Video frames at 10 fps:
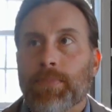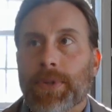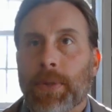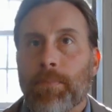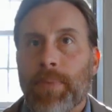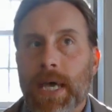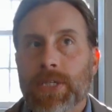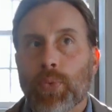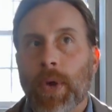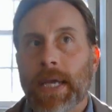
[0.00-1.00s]
but the
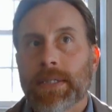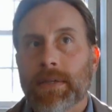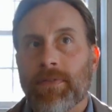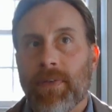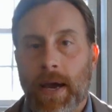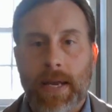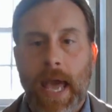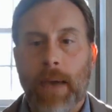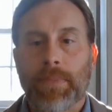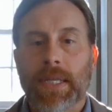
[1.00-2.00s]
best way to define
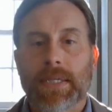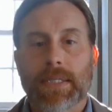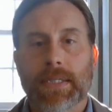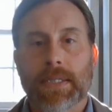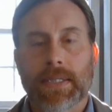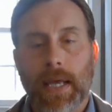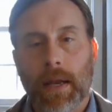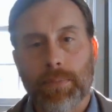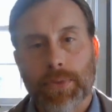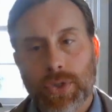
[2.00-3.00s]
happiness is to set
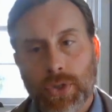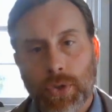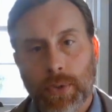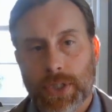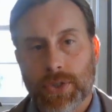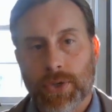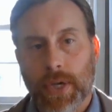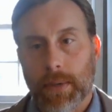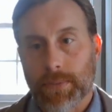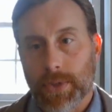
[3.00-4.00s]
up two
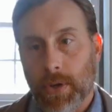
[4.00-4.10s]
extremes.